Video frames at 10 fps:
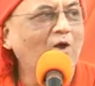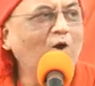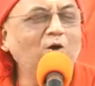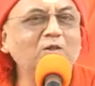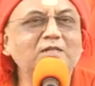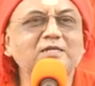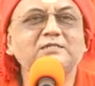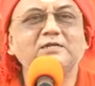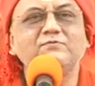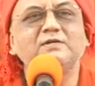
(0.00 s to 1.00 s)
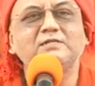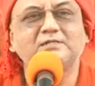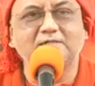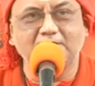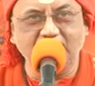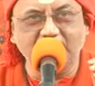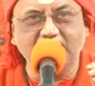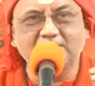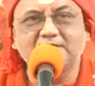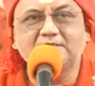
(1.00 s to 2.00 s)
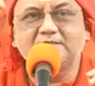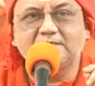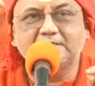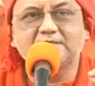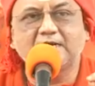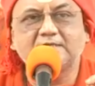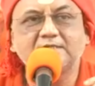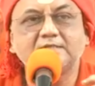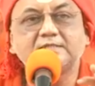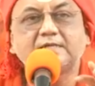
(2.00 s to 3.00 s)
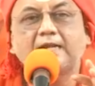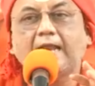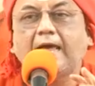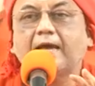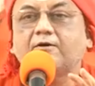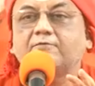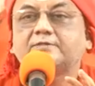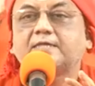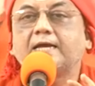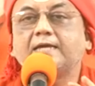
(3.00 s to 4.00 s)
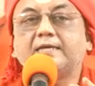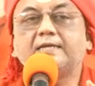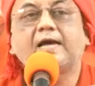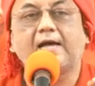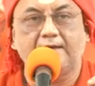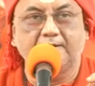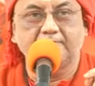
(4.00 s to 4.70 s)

All these deviations, distractions, these are lack of sthairya.